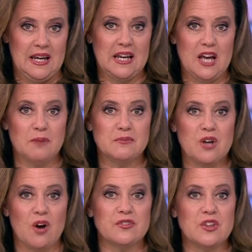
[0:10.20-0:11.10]
It comes
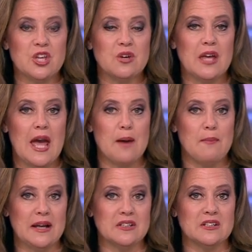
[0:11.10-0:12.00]
after the UK
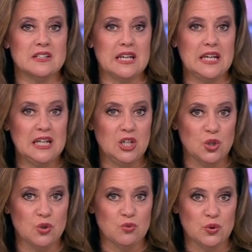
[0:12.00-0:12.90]
abandoned
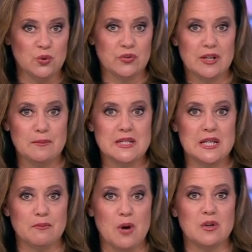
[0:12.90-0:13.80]
EU rules
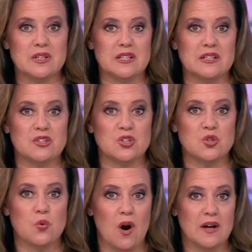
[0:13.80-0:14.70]
limiting bonuses to
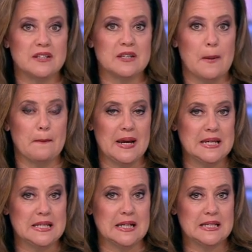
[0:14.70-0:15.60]
twice
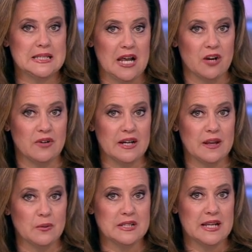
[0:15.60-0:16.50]
basic salary.
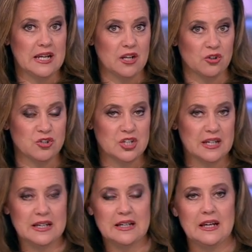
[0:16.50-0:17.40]
That was late last
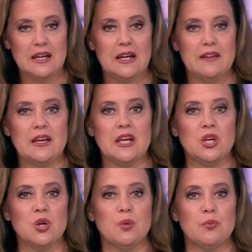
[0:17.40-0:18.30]
year. The
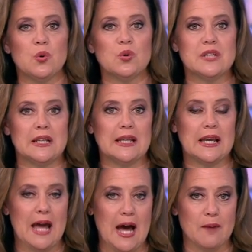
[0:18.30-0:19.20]
EU brought in the
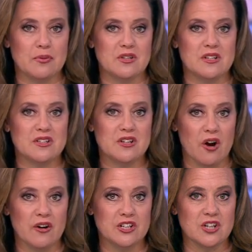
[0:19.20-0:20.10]
cap to
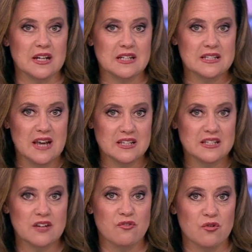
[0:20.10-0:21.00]
discourage
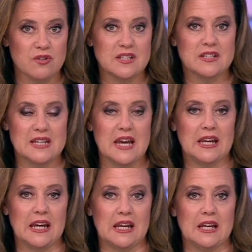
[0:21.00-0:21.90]
excessive
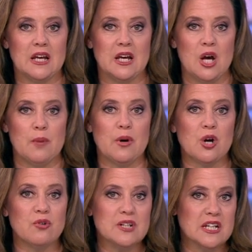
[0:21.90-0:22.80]
risk-taking.
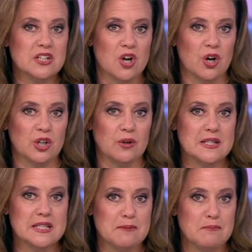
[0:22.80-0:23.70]
But critics argue
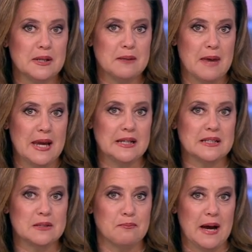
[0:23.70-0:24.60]
it simply
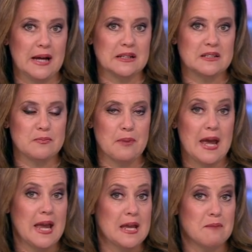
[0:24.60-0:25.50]
makes banks
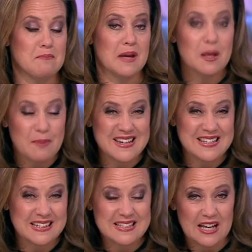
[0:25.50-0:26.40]
pay bigger
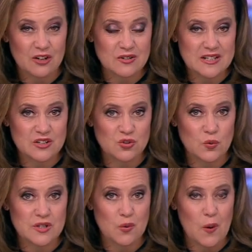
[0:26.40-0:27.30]
basic salaries. There's
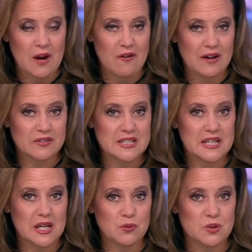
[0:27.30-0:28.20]
always a way around it,
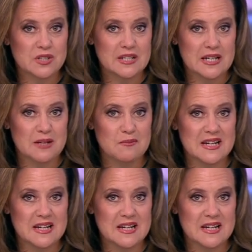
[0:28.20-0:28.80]
it would seem.